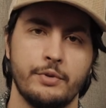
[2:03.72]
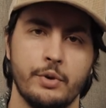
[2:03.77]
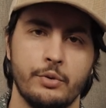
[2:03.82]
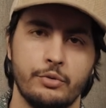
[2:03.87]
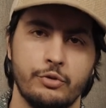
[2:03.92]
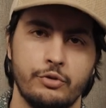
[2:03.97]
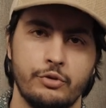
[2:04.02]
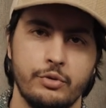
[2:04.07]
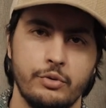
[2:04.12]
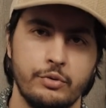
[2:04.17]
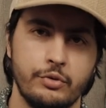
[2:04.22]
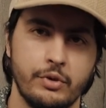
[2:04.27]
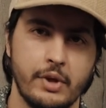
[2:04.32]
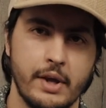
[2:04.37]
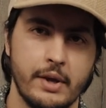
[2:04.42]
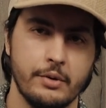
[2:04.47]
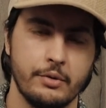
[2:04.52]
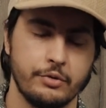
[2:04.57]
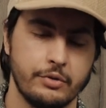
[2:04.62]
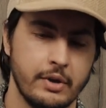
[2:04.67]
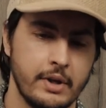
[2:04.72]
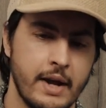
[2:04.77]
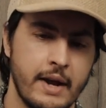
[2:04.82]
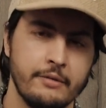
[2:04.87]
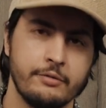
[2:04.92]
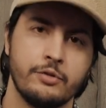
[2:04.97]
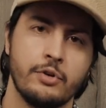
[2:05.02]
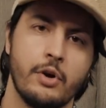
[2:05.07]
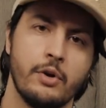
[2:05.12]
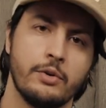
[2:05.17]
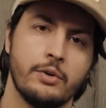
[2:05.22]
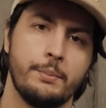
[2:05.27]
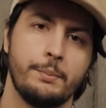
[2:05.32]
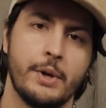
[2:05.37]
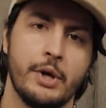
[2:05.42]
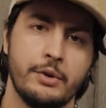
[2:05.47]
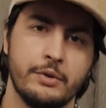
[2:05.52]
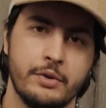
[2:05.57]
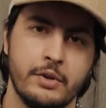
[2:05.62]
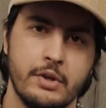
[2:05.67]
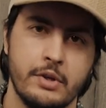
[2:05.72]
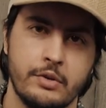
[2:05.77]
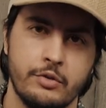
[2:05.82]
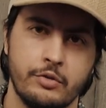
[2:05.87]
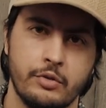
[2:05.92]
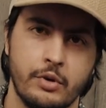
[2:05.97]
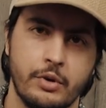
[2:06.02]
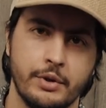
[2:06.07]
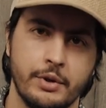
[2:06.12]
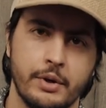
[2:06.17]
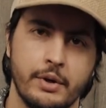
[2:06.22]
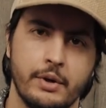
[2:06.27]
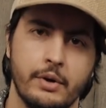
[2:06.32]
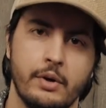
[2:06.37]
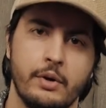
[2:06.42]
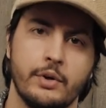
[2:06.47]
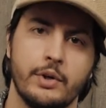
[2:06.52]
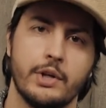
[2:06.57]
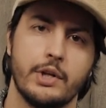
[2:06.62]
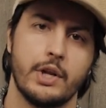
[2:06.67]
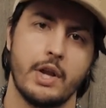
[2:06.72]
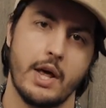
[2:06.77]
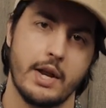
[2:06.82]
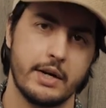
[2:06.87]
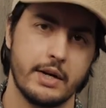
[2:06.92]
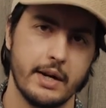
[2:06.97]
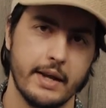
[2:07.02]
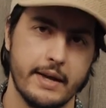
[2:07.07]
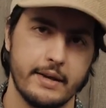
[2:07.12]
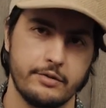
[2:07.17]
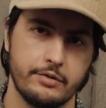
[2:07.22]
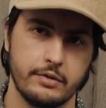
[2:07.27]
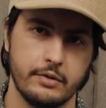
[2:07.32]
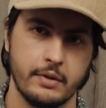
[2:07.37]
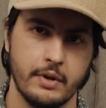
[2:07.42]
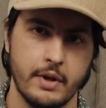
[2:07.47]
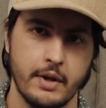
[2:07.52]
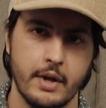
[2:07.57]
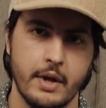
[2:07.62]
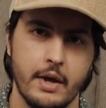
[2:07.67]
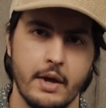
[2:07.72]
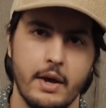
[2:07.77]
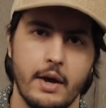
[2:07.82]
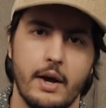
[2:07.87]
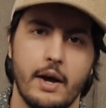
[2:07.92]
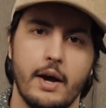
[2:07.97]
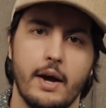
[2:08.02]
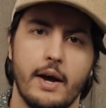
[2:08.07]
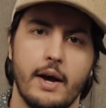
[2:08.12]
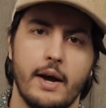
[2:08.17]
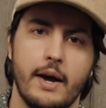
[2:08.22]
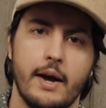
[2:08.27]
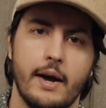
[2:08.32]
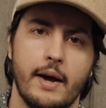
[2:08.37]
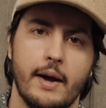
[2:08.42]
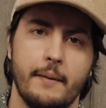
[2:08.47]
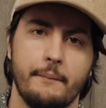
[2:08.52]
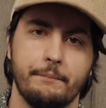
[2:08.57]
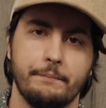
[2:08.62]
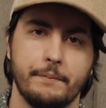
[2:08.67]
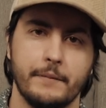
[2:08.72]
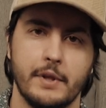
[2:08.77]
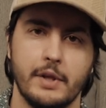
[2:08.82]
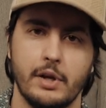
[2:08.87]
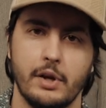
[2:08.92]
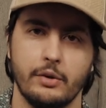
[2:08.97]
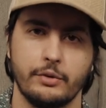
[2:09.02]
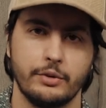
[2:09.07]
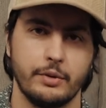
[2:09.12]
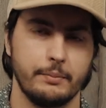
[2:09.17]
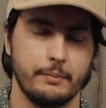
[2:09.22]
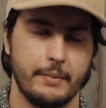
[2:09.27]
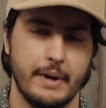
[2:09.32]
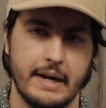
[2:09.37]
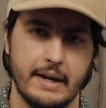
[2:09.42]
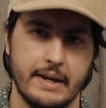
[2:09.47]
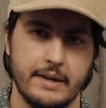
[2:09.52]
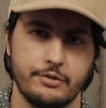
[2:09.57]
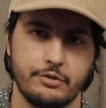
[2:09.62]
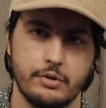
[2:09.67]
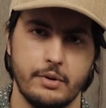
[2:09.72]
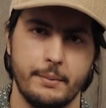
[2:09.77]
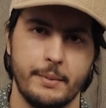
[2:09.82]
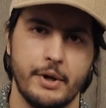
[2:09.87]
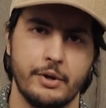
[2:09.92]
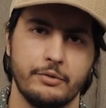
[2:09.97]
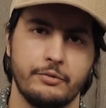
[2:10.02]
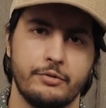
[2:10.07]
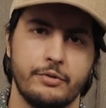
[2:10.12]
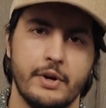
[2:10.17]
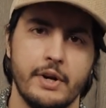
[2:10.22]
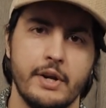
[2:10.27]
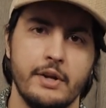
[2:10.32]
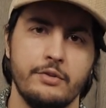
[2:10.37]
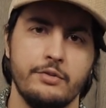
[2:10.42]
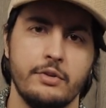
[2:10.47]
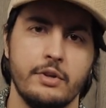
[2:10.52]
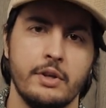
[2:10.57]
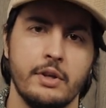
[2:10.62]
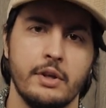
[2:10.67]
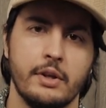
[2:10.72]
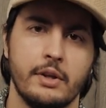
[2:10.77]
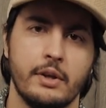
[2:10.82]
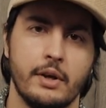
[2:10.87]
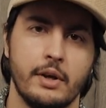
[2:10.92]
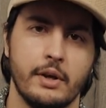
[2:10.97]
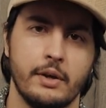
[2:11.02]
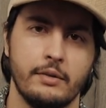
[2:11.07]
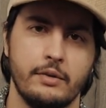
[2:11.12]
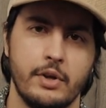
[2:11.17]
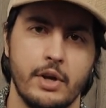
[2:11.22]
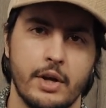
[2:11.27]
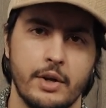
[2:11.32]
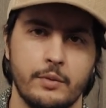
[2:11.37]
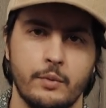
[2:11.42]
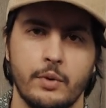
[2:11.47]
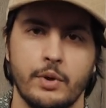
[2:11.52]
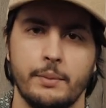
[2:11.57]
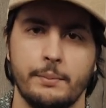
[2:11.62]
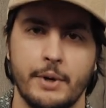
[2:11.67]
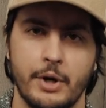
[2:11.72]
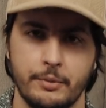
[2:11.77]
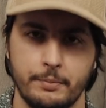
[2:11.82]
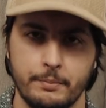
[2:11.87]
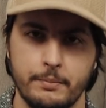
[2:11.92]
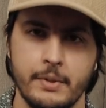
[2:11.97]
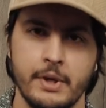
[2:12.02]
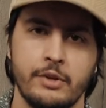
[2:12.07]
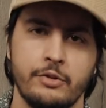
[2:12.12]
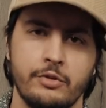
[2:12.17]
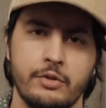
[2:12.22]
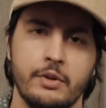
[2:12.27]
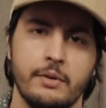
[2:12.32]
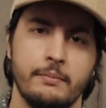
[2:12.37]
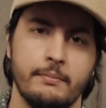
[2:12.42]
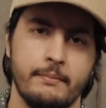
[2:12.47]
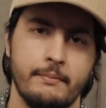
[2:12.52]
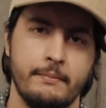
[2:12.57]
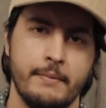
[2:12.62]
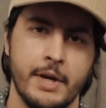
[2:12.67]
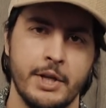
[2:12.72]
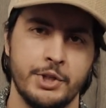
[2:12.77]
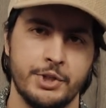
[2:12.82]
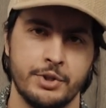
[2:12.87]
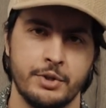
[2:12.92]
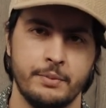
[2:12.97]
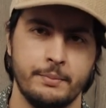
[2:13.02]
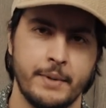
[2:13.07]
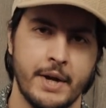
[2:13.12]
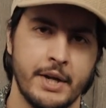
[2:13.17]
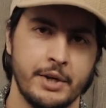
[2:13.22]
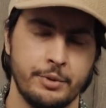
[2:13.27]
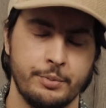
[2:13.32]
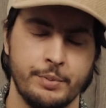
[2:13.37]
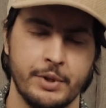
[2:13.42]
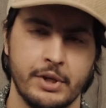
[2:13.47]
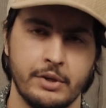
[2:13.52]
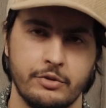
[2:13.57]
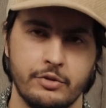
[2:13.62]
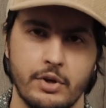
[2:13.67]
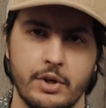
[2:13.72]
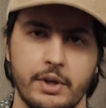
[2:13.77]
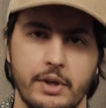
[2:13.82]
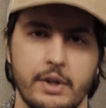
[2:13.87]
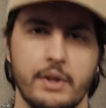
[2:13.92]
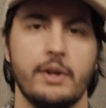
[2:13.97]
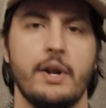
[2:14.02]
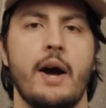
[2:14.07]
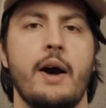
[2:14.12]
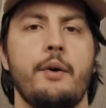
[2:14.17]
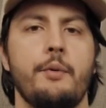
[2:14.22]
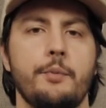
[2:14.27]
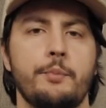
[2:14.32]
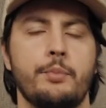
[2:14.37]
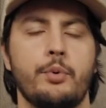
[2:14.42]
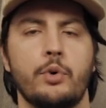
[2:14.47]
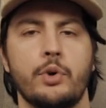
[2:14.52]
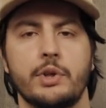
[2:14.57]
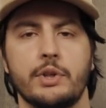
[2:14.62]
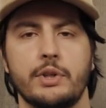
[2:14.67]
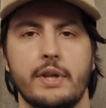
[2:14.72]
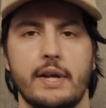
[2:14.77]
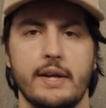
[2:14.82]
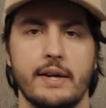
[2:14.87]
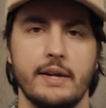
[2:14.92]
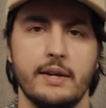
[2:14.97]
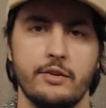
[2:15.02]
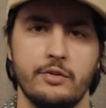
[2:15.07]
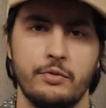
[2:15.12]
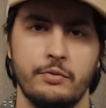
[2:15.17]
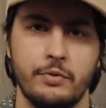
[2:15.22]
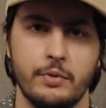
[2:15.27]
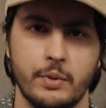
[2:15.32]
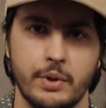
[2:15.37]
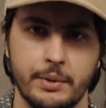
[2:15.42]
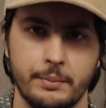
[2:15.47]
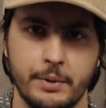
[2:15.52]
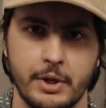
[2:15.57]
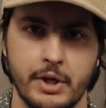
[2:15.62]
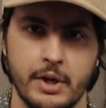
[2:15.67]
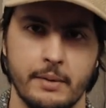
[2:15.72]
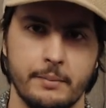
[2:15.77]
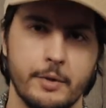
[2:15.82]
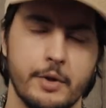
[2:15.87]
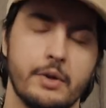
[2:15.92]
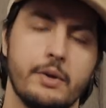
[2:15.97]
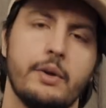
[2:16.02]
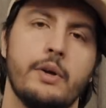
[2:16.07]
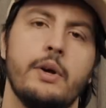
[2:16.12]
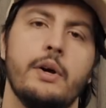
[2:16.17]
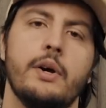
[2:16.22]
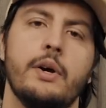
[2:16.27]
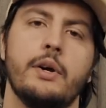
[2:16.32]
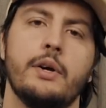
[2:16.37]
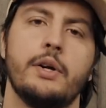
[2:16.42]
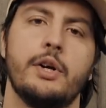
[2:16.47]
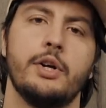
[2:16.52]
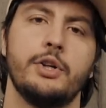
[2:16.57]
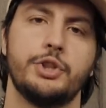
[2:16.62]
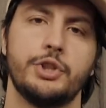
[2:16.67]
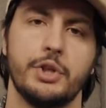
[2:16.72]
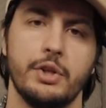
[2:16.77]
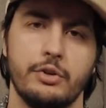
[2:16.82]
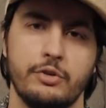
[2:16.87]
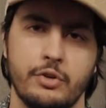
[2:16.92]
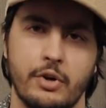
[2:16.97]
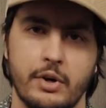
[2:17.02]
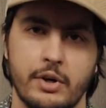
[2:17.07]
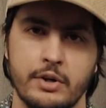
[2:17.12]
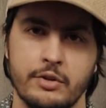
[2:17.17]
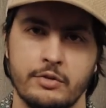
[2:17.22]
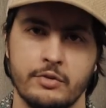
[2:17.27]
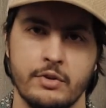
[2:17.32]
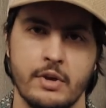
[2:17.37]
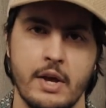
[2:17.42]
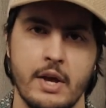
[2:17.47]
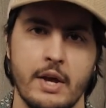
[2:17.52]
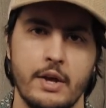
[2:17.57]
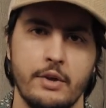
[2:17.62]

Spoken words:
of those two scales, and I've talked about this on another lesson. My lesson about phrasing, and the other one about mixing major and minor pentatonic, and how important that is if you want to become a country guitarist.